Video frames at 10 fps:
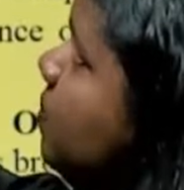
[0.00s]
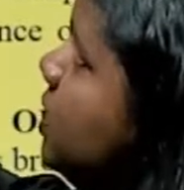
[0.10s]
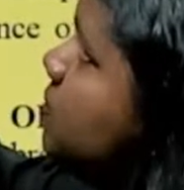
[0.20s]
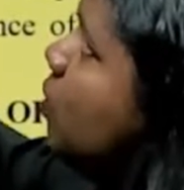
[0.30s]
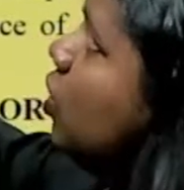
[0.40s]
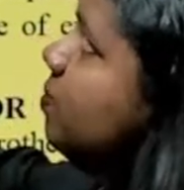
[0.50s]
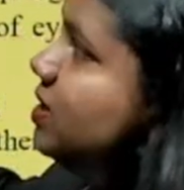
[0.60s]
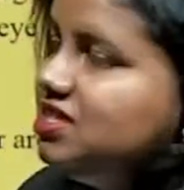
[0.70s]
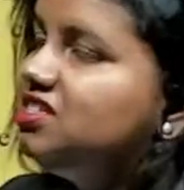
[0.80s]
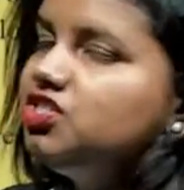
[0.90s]
b, small b.
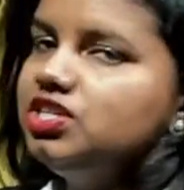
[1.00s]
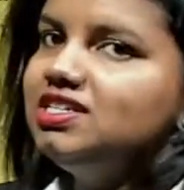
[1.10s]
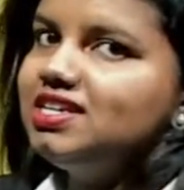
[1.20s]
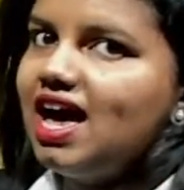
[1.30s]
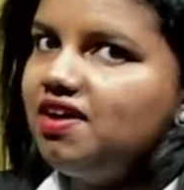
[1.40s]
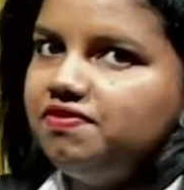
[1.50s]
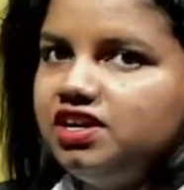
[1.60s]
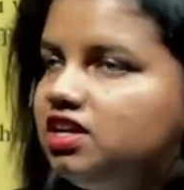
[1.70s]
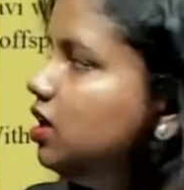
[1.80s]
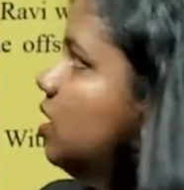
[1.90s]
Since she is
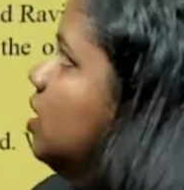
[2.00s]
having